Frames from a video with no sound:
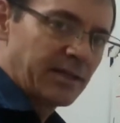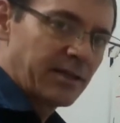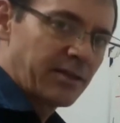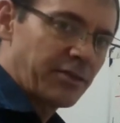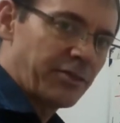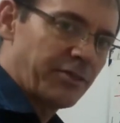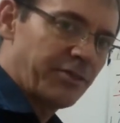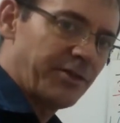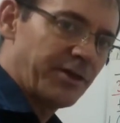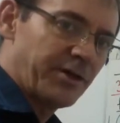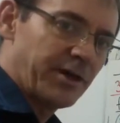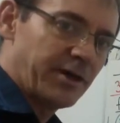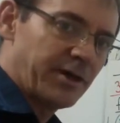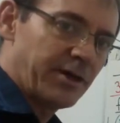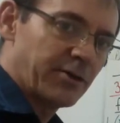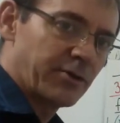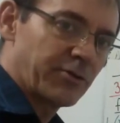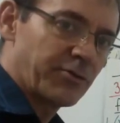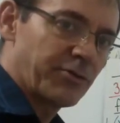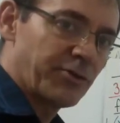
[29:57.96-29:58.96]

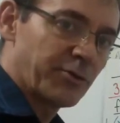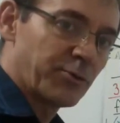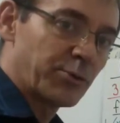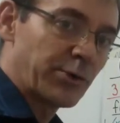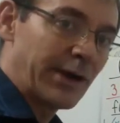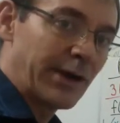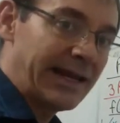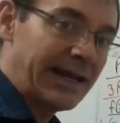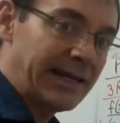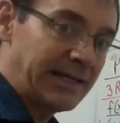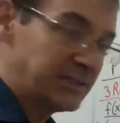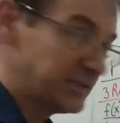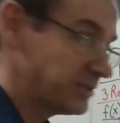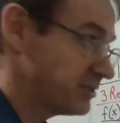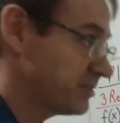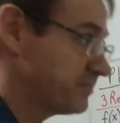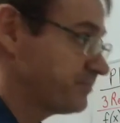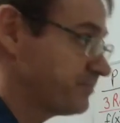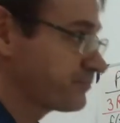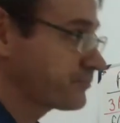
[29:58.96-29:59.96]
the
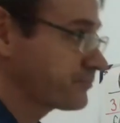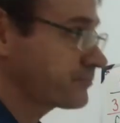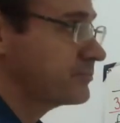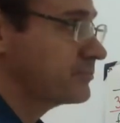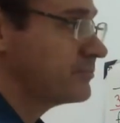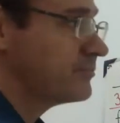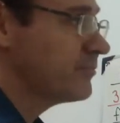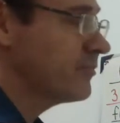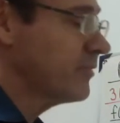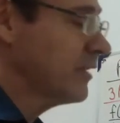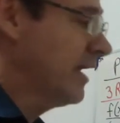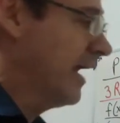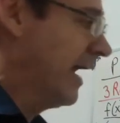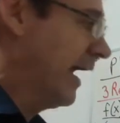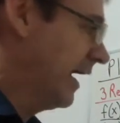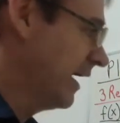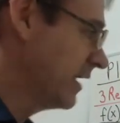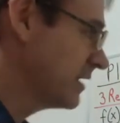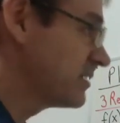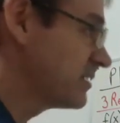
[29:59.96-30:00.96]
range.
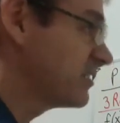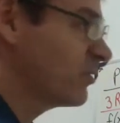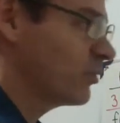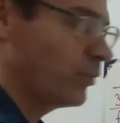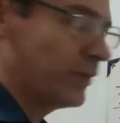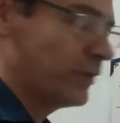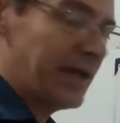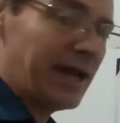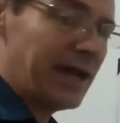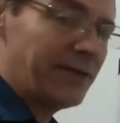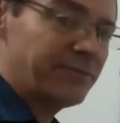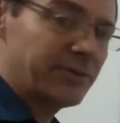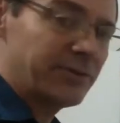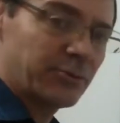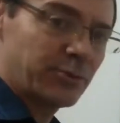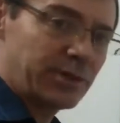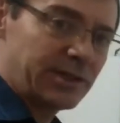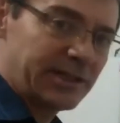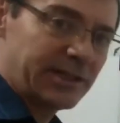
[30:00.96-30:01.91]
And we haven't really